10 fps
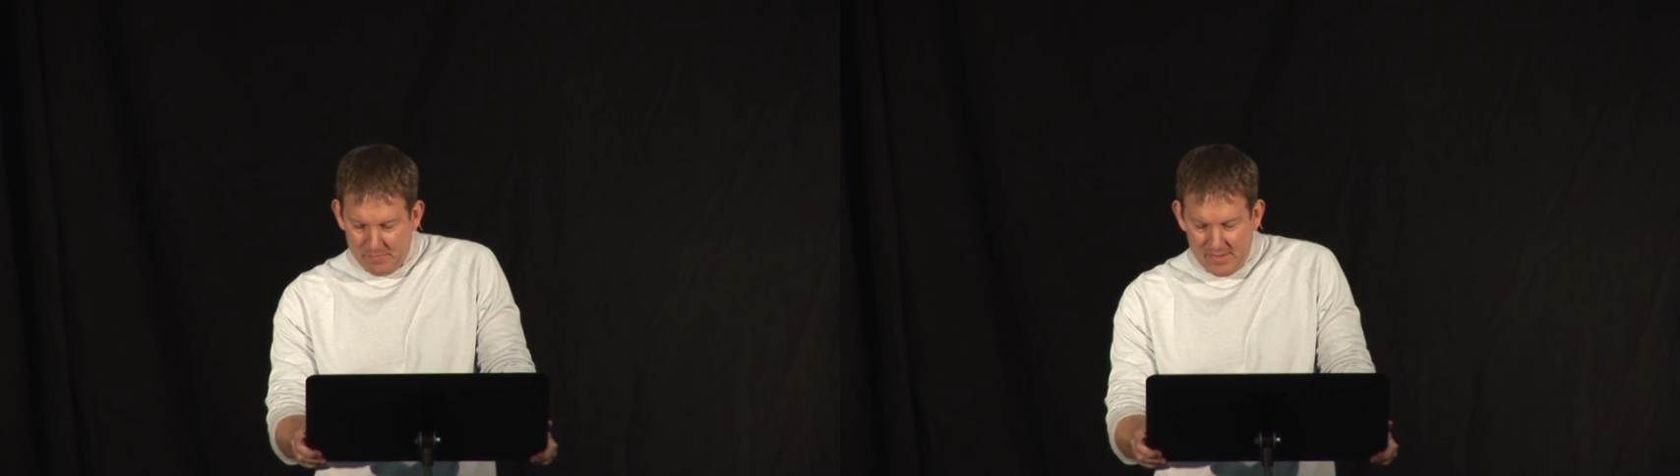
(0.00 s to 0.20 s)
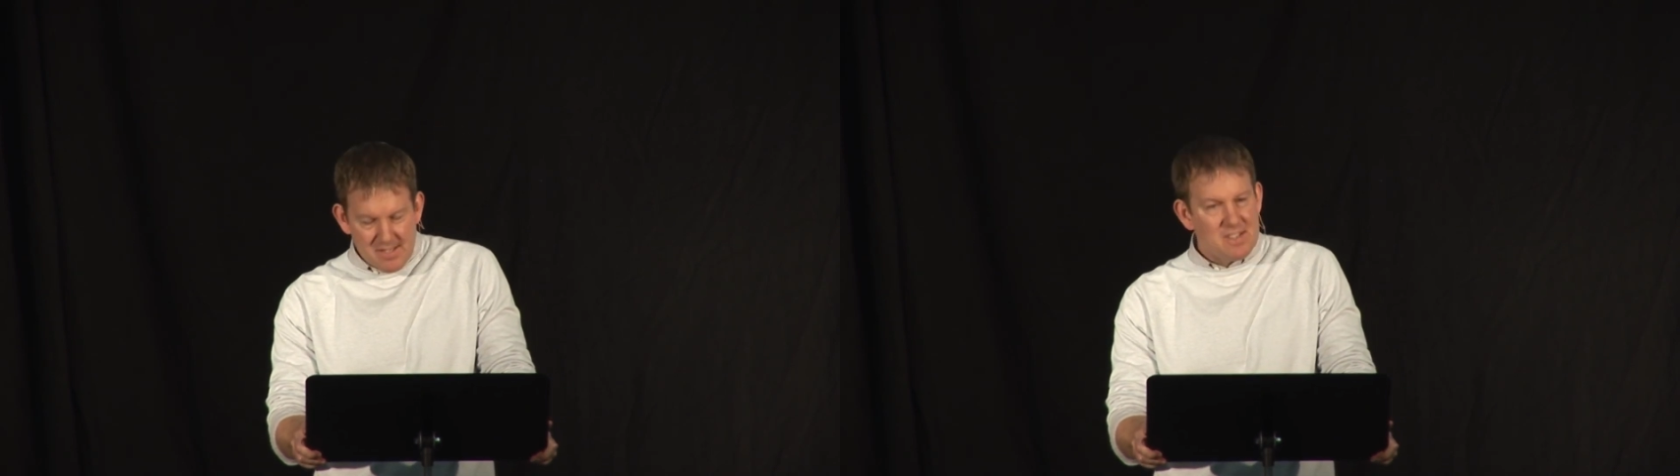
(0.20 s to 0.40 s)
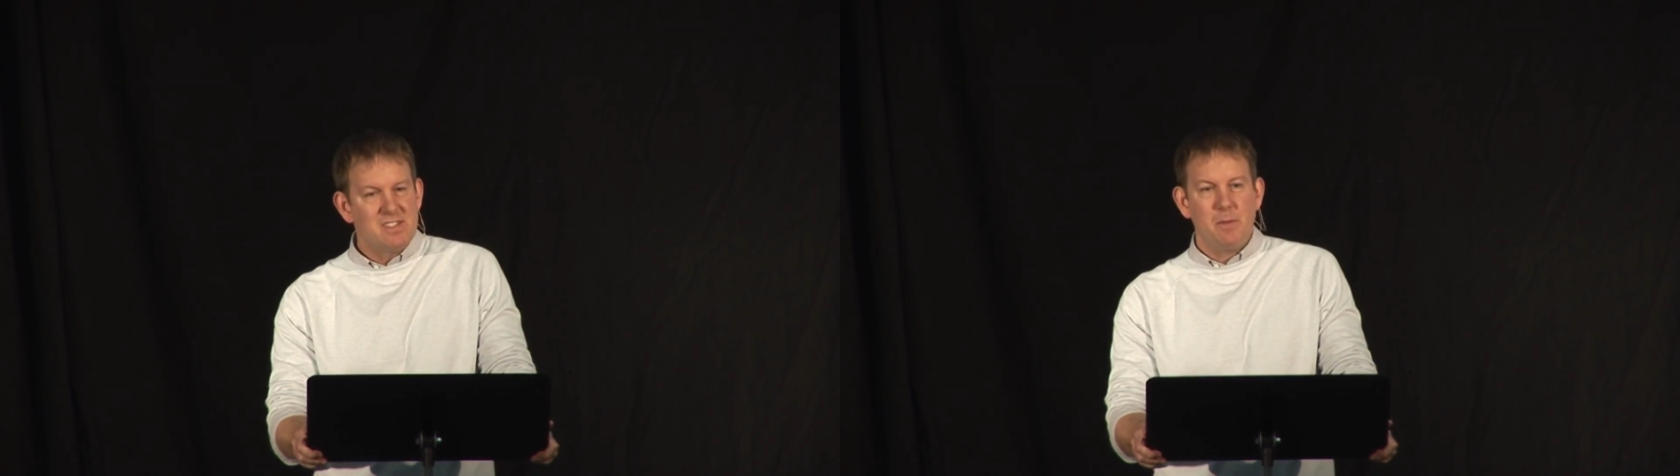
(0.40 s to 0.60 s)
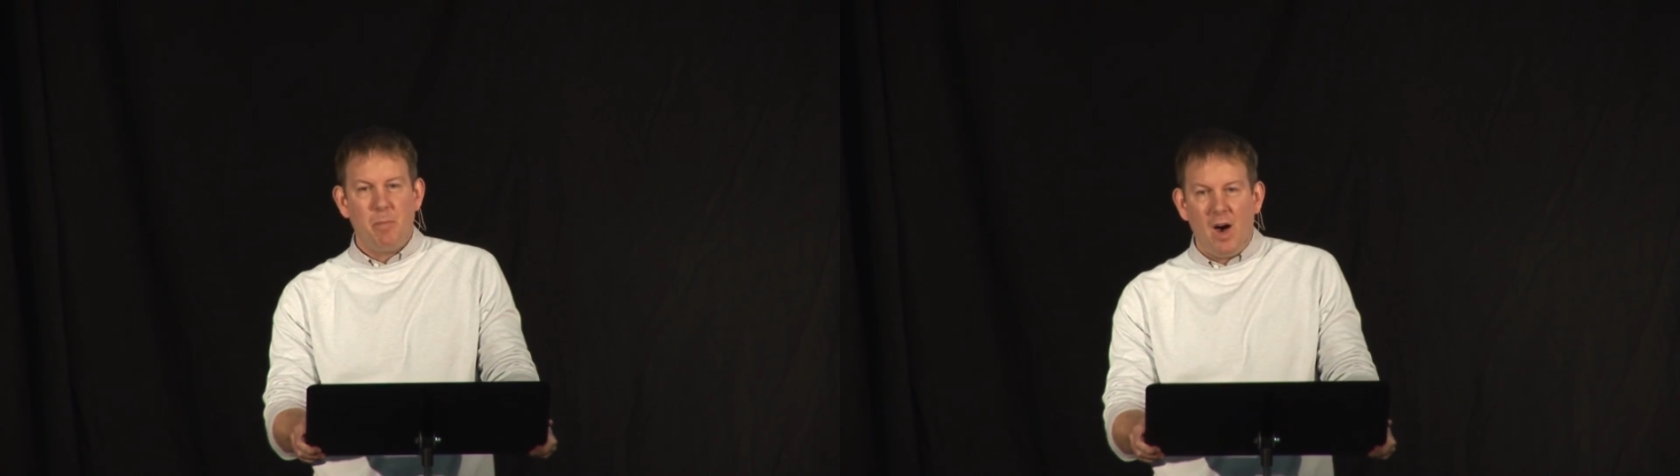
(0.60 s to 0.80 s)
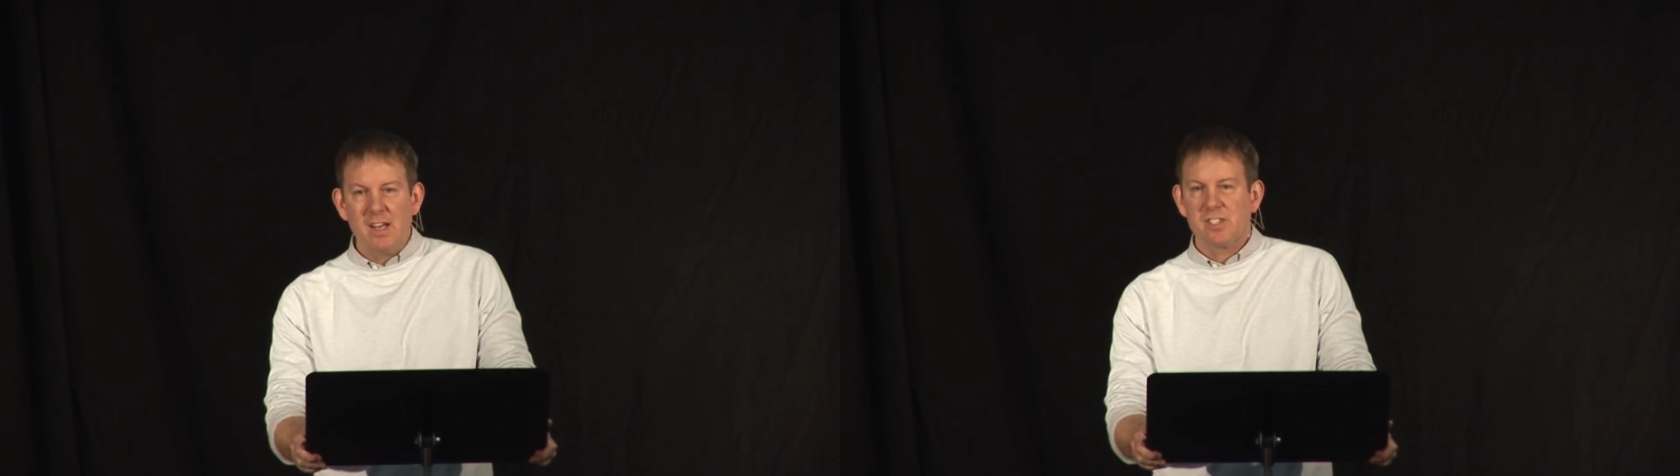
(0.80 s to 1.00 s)
this is
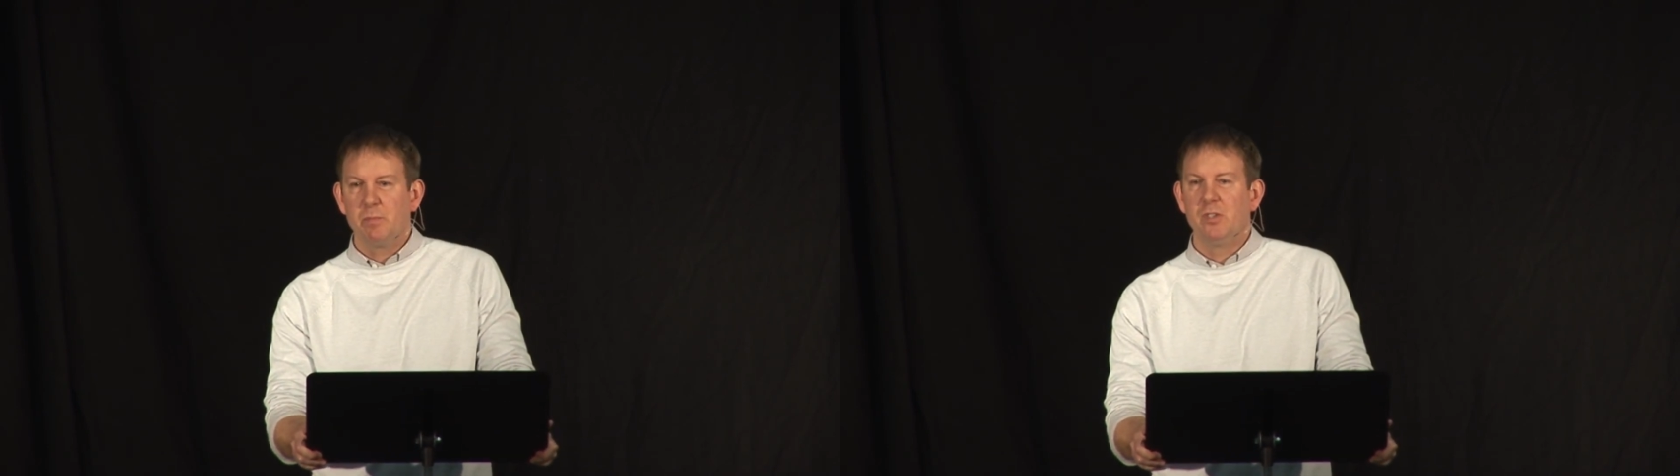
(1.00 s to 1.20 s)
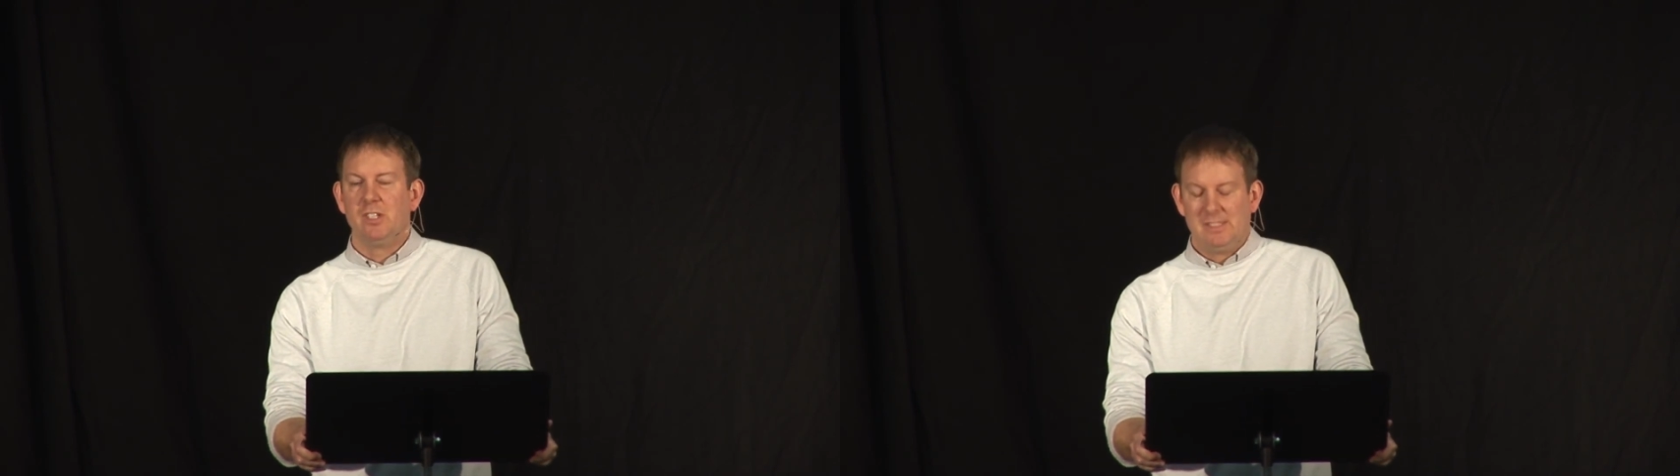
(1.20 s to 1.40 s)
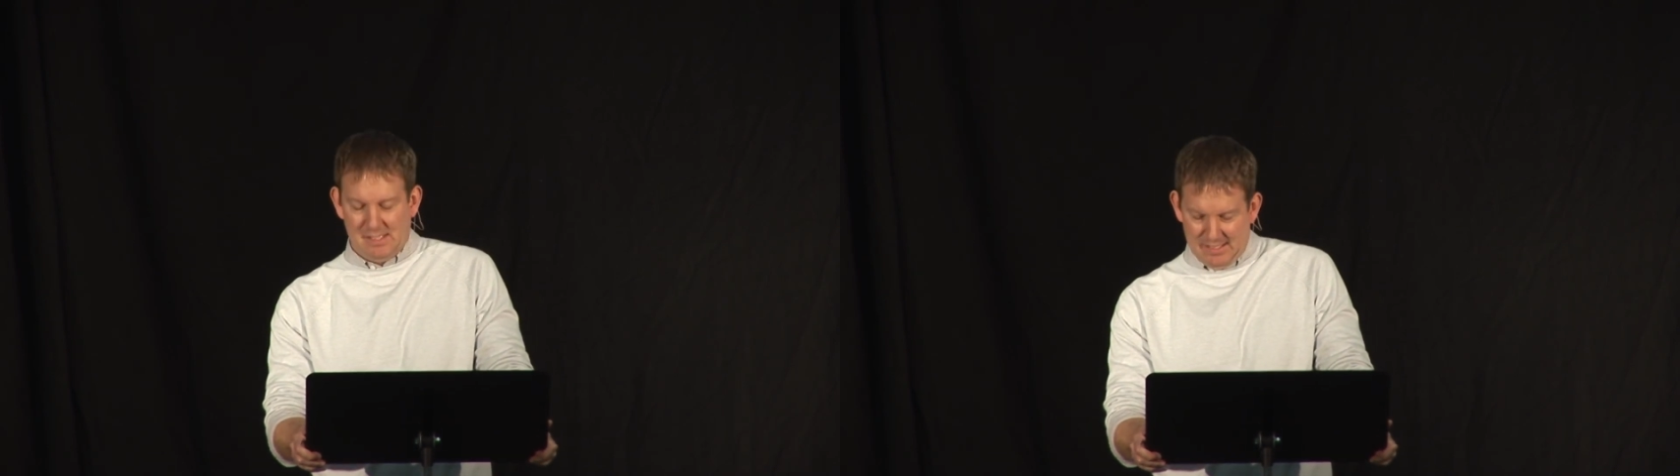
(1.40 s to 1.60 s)
impossible.